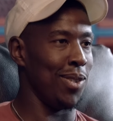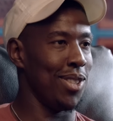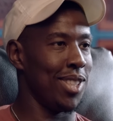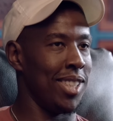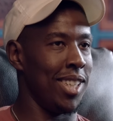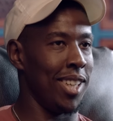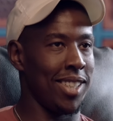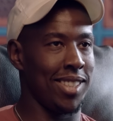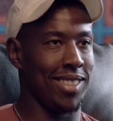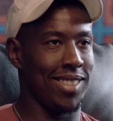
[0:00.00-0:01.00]
Wilson in there,
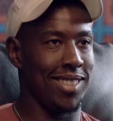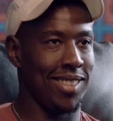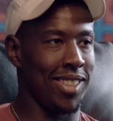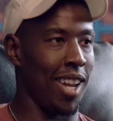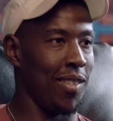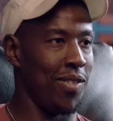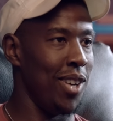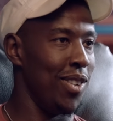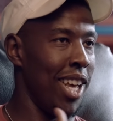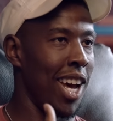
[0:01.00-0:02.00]
like, kind of
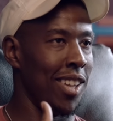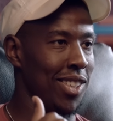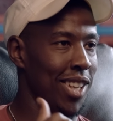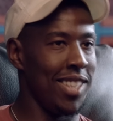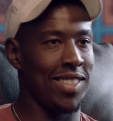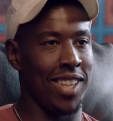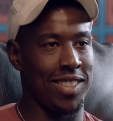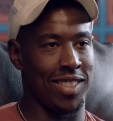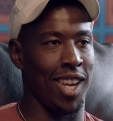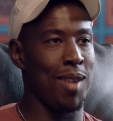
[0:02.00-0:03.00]
phoned down a little
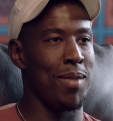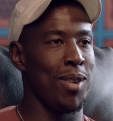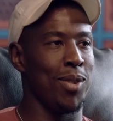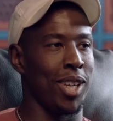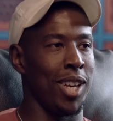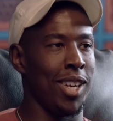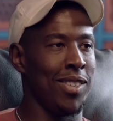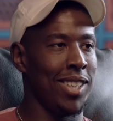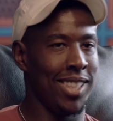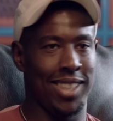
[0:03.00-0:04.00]
headset. It's like, hey, man, you want to go?
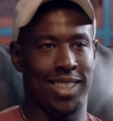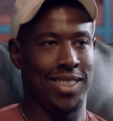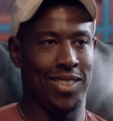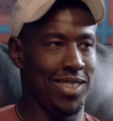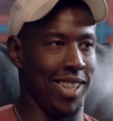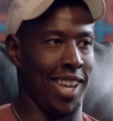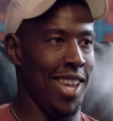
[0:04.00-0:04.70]
I'm like,